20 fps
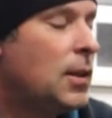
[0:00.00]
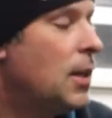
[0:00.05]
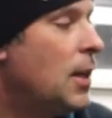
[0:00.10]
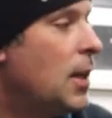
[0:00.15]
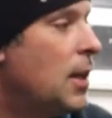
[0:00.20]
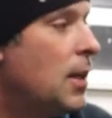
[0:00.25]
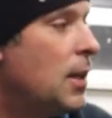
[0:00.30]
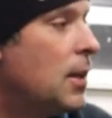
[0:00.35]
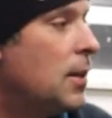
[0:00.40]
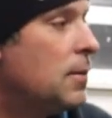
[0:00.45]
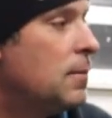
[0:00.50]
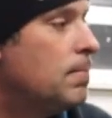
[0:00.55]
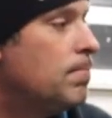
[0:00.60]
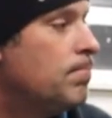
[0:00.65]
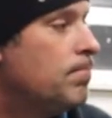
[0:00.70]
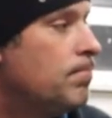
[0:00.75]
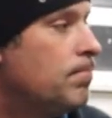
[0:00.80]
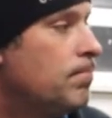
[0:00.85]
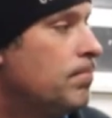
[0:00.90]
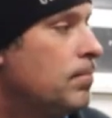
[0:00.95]
And
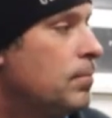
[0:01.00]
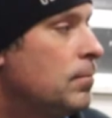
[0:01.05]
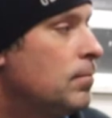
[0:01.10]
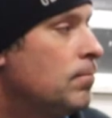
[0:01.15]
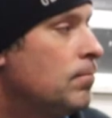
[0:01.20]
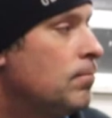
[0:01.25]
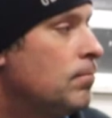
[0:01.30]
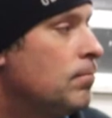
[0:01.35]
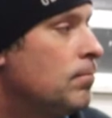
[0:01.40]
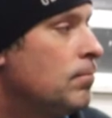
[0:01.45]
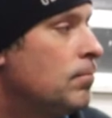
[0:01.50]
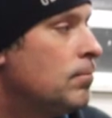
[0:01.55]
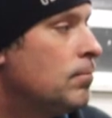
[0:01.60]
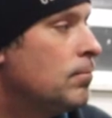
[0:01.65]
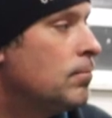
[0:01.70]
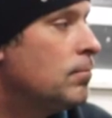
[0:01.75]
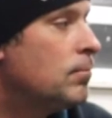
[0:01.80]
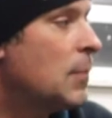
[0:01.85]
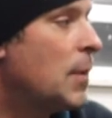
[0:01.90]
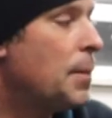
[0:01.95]

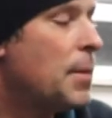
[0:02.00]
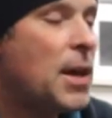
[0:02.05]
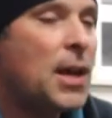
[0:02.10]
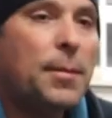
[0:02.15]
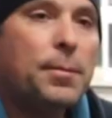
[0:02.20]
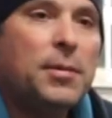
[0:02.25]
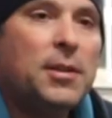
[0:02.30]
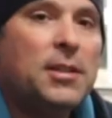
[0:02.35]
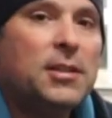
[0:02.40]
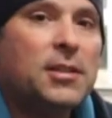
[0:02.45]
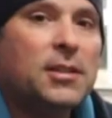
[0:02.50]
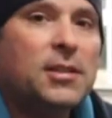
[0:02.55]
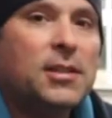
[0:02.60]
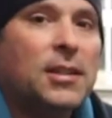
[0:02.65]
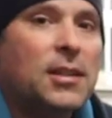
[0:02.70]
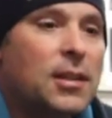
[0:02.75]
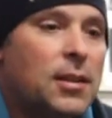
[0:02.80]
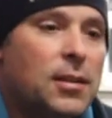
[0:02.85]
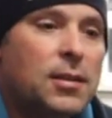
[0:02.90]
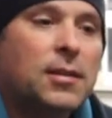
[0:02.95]
I'm happy just
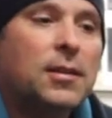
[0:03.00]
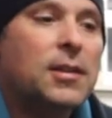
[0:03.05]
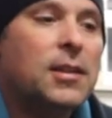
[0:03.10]
to